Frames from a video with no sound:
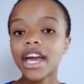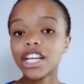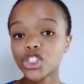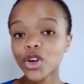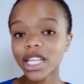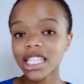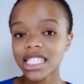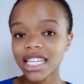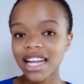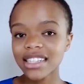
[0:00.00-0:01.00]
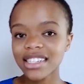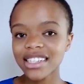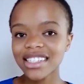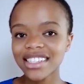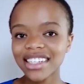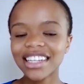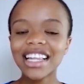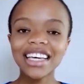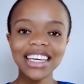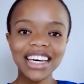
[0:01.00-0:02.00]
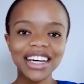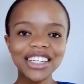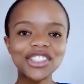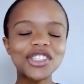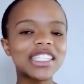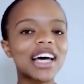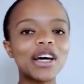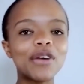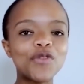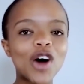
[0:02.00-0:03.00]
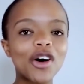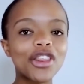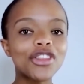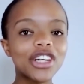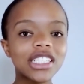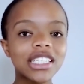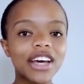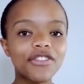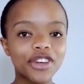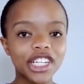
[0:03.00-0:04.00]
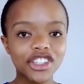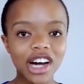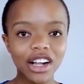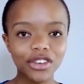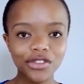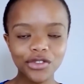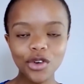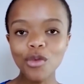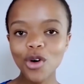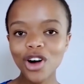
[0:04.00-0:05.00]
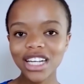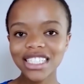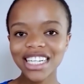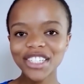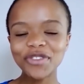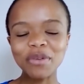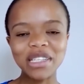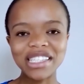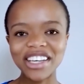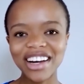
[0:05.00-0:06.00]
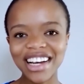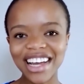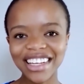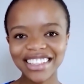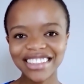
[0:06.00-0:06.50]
Enjoying this analysis? Click here to sign up for our 30-day free trial for more content from the CIA.